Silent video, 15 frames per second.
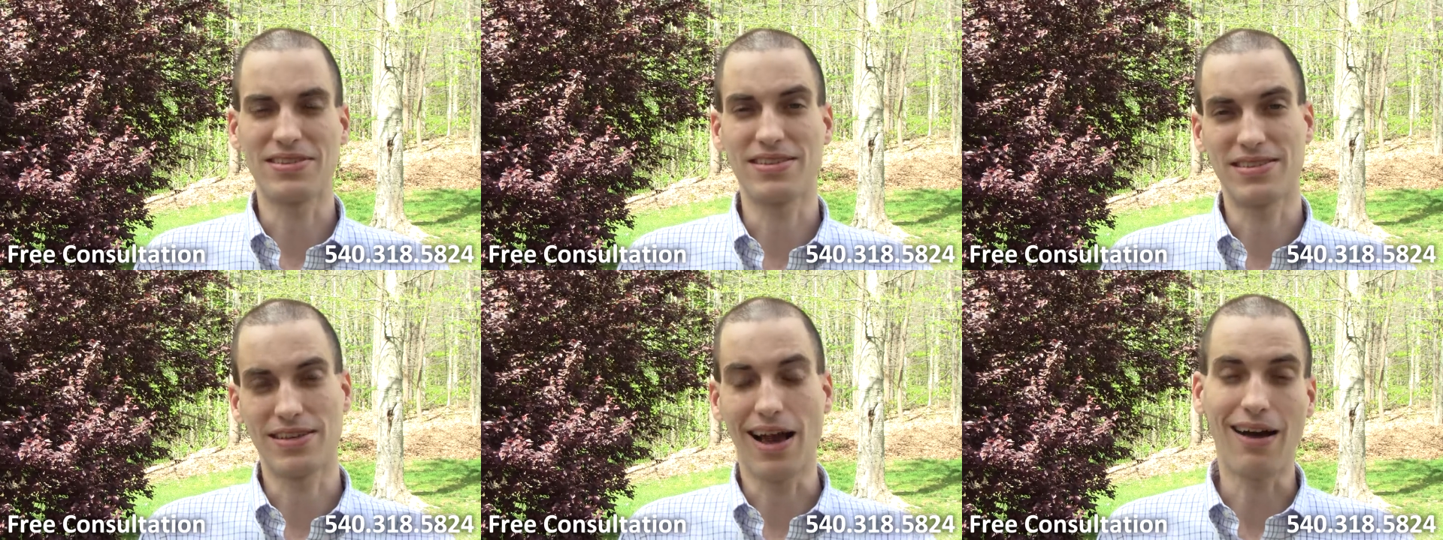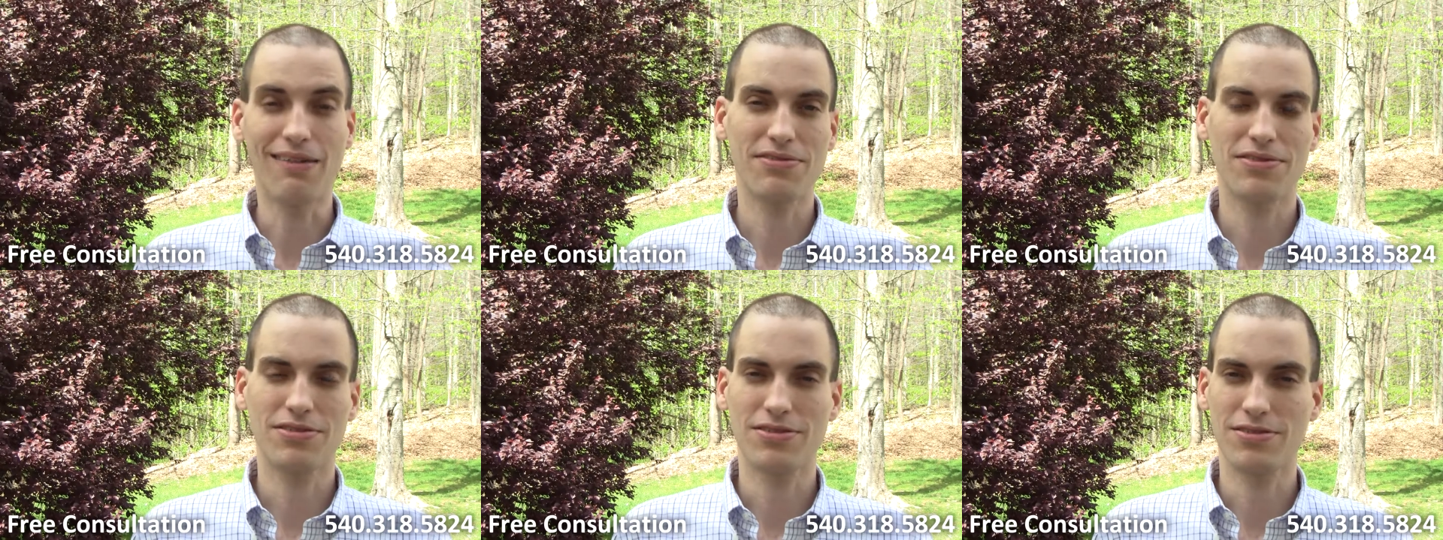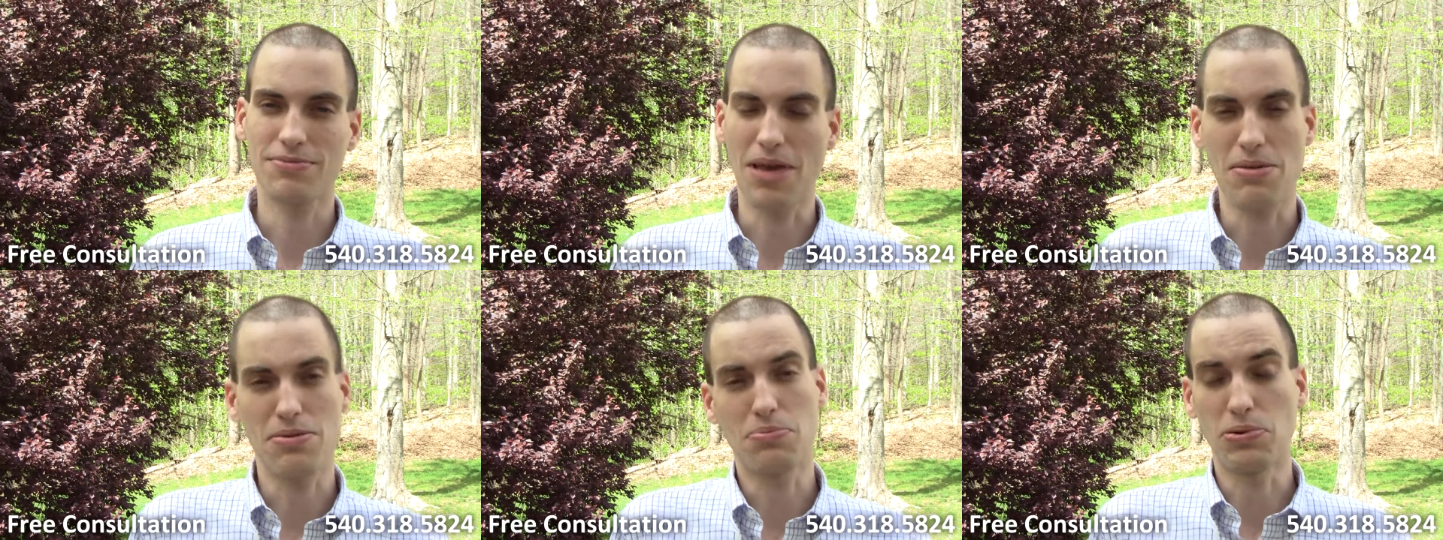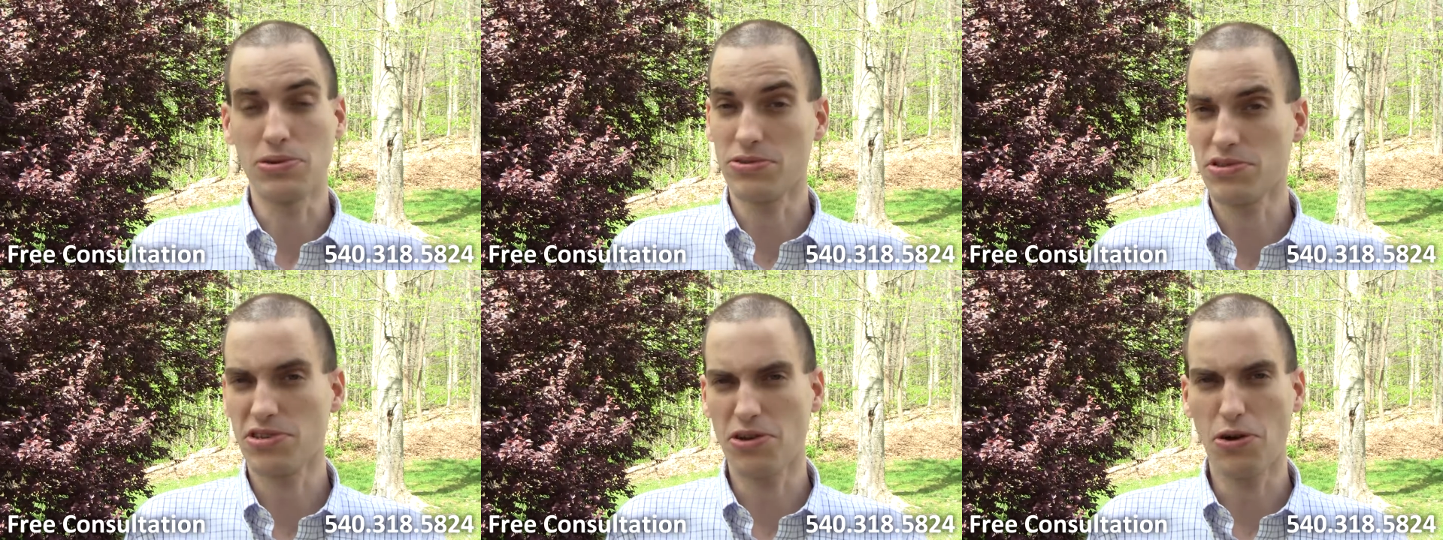is the officer maybe
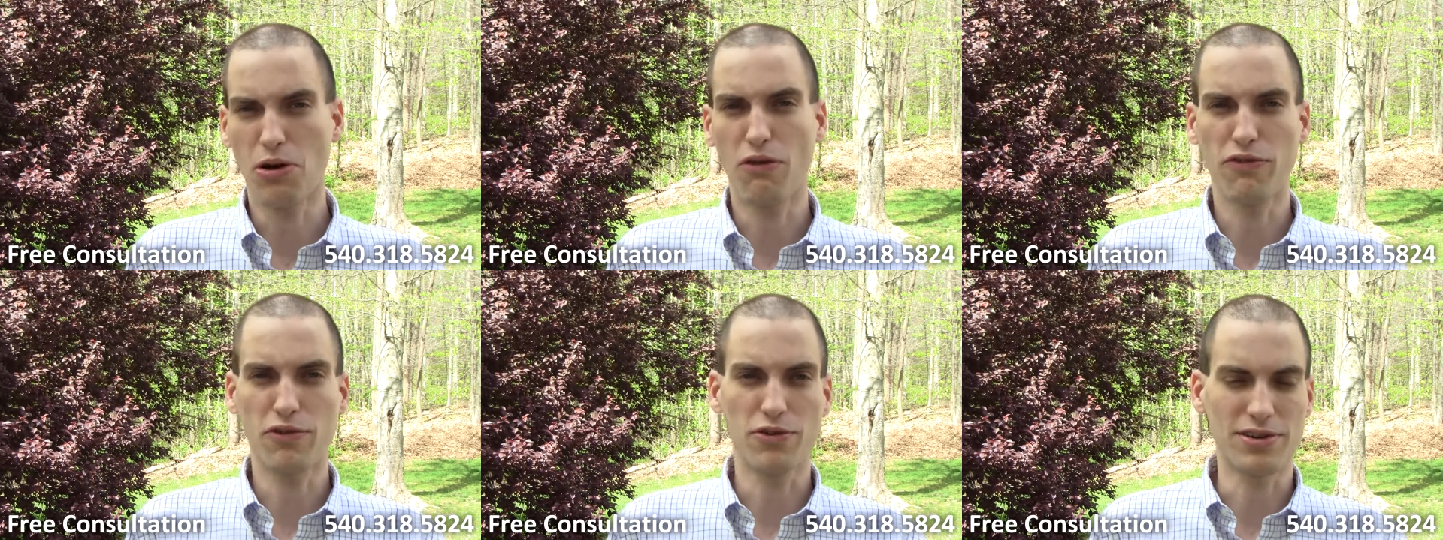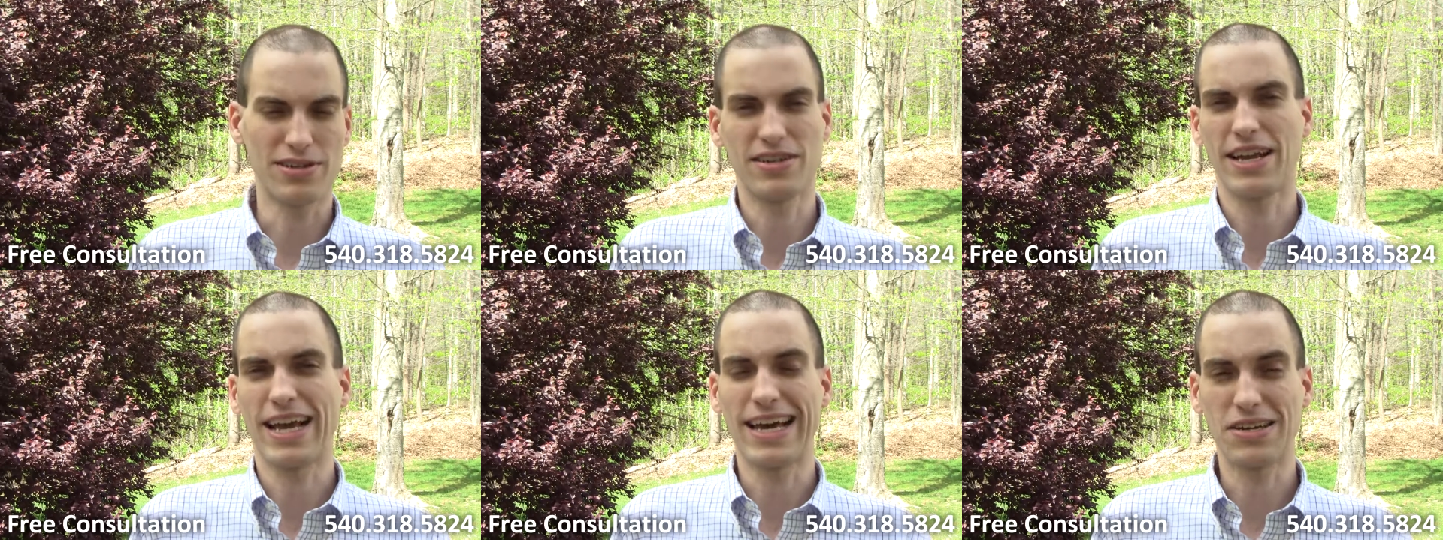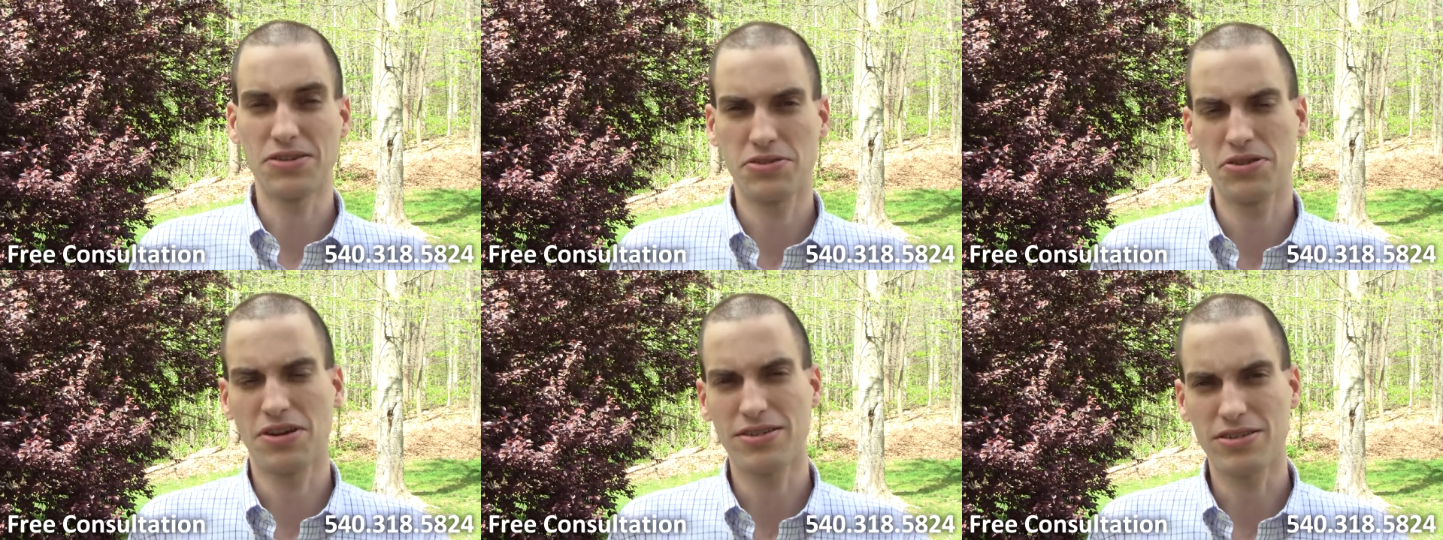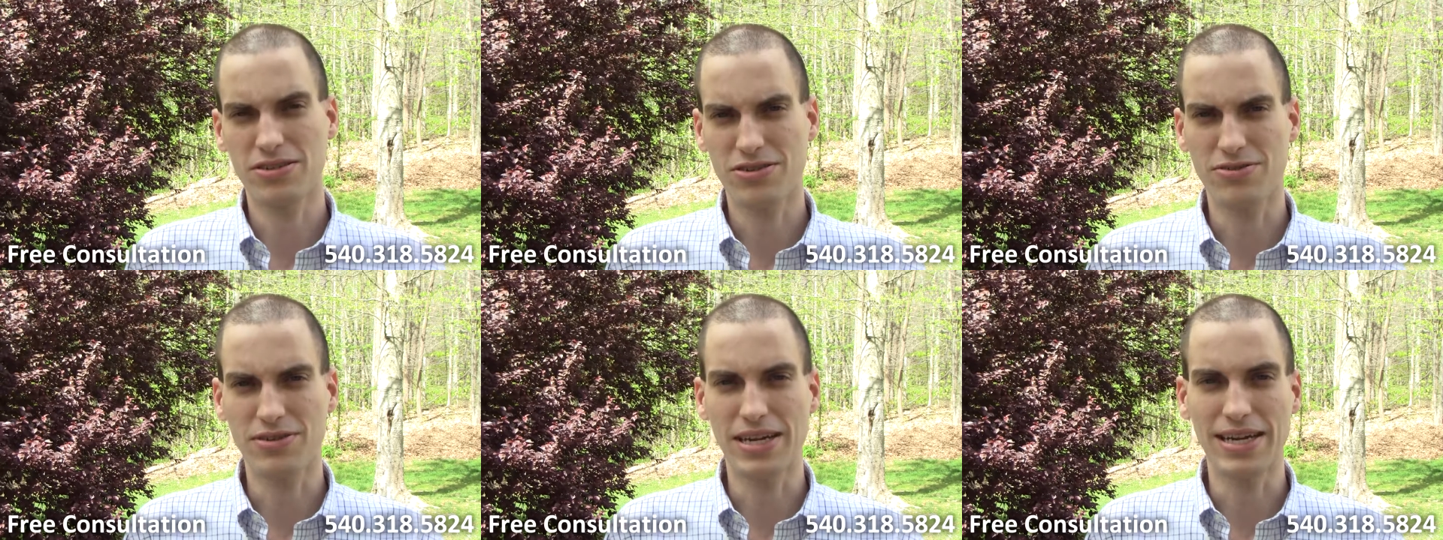pulls you over or encounters you on the
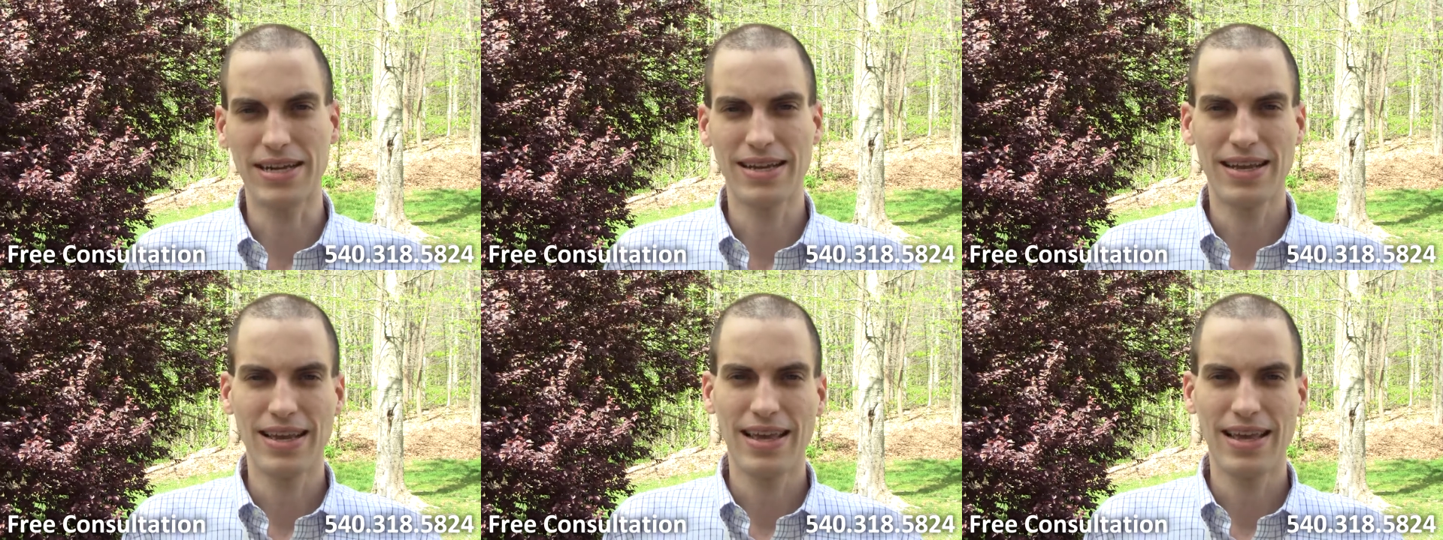street,